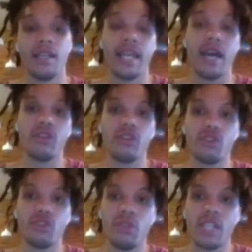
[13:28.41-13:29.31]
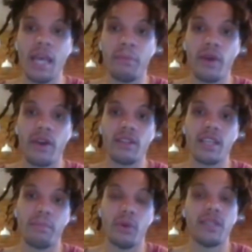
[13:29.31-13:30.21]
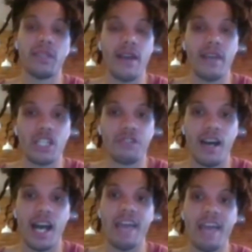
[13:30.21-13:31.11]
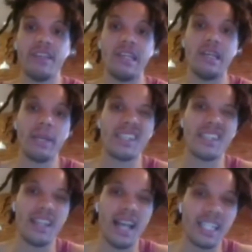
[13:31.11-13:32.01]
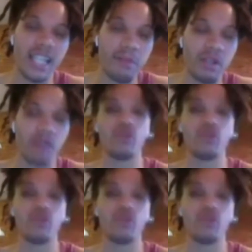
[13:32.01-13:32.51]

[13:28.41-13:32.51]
Now, you do temporarily put the knight on H5, but a lot of times it